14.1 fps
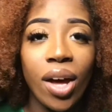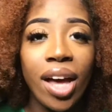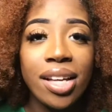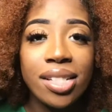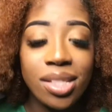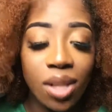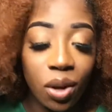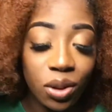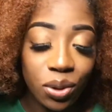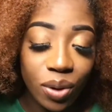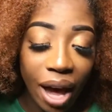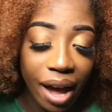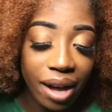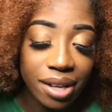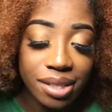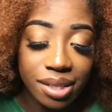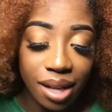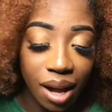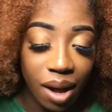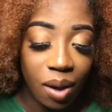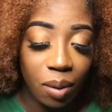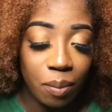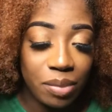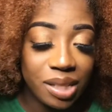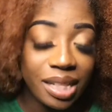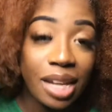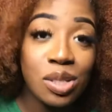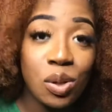So you guys
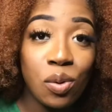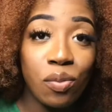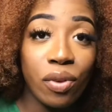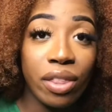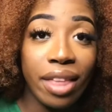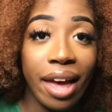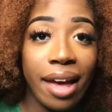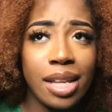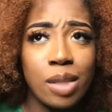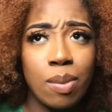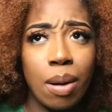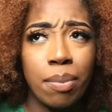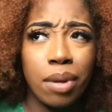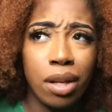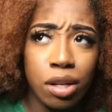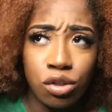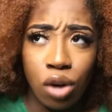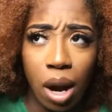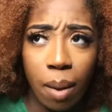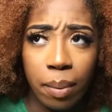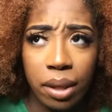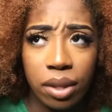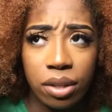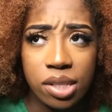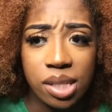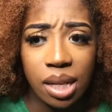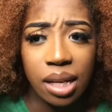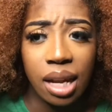stay tuned for that. That's probably going to drop either
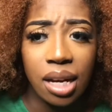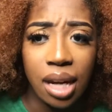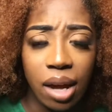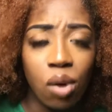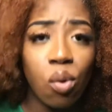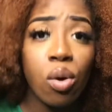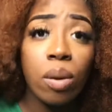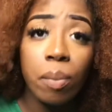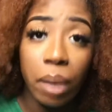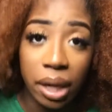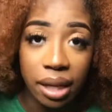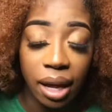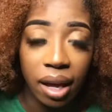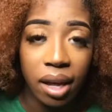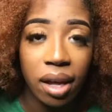Sunday night or Monday.